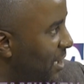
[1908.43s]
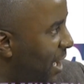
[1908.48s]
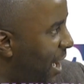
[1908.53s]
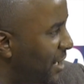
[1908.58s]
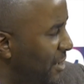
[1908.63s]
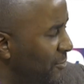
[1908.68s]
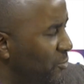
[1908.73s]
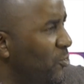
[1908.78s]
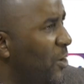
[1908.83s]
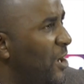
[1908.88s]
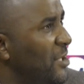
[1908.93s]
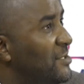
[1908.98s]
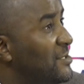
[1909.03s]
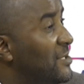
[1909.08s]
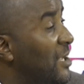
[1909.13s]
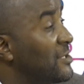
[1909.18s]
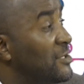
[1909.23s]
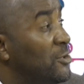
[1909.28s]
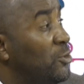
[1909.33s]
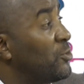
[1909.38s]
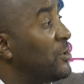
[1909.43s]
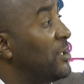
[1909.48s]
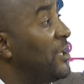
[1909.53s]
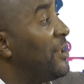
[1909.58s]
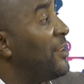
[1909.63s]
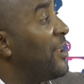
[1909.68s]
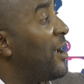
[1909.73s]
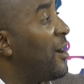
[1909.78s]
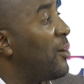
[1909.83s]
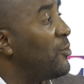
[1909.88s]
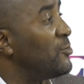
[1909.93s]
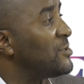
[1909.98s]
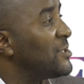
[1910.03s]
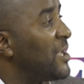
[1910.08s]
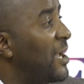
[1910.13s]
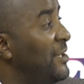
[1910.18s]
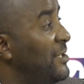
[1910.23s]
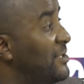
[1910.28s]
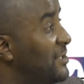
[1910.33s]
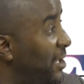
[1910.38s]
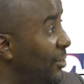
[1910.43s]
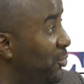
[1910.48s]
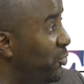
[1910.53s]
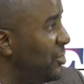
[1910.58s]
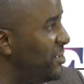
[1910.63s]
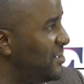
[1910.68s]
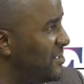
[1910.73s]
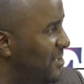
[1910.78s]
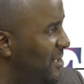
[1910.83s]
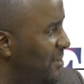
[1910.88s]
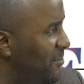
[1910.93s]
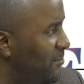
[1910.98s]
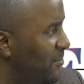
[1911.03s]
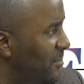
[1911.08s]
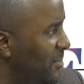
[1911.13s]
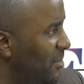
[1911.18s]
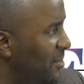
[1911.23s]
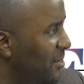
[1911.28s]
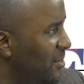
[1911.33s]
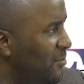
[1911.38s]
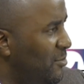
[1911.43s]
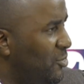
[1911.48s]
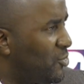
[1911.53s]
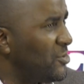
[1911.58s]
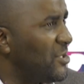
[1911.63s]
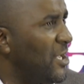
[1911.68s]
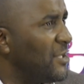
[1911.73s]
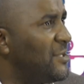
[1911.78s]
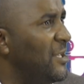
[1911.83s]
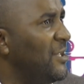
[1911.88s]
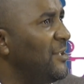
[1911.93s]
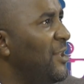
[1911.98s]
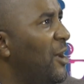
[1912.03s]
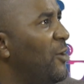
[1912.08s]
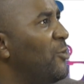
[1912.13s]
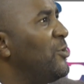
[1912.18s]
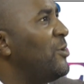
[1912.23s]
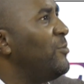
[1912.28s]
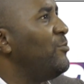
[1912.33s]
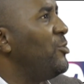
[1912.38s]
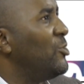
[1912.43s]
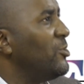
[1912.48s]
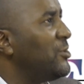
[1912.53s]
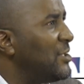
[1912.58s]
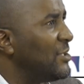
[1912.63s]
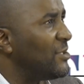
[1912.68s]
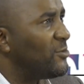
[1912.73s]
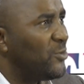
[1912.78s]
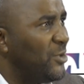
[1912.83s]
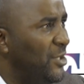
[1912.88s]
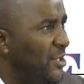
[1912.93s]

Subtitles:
And everyone starts looking at the house and it annoys them. Because they're saying, now they built it, we